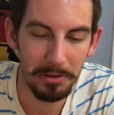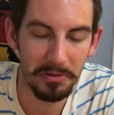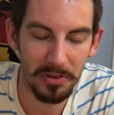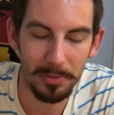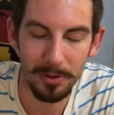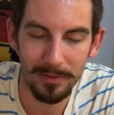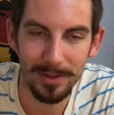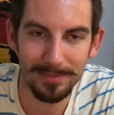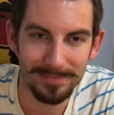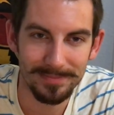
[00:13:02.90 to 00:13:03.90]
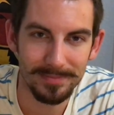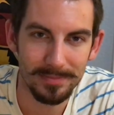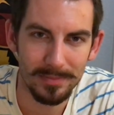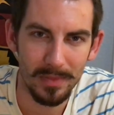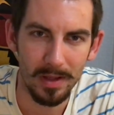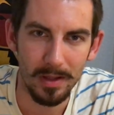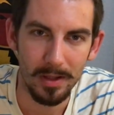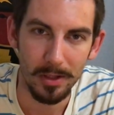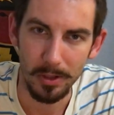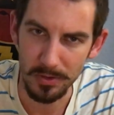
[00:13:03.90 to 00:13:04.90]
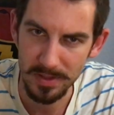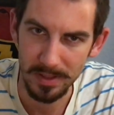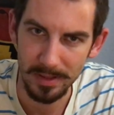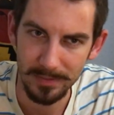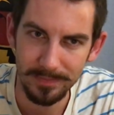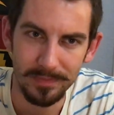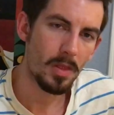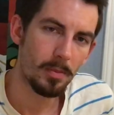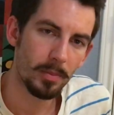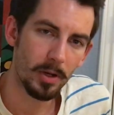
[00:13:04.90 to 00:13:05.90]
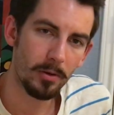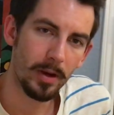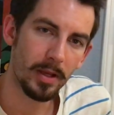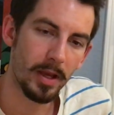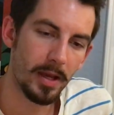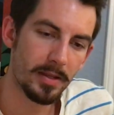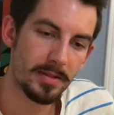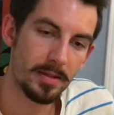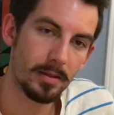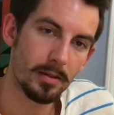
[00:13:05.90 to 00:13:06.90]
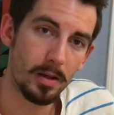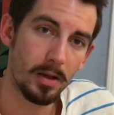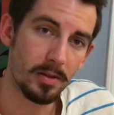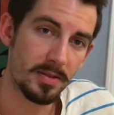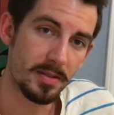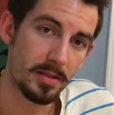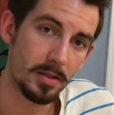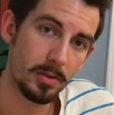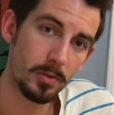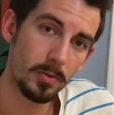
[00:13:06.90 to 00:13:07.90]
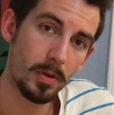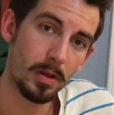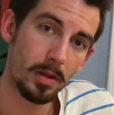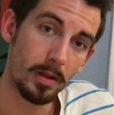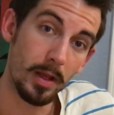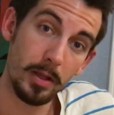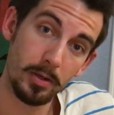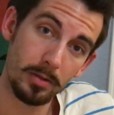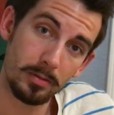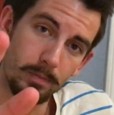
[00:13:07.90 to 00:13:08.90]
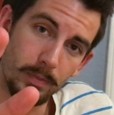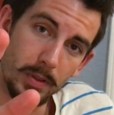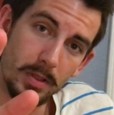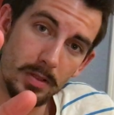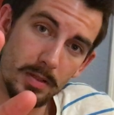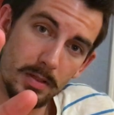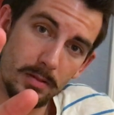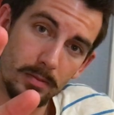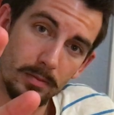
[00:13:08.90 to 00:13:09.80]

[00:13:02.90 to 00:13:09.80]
was a good movie. Go see it. But alright guys, I'll see you later. Peace.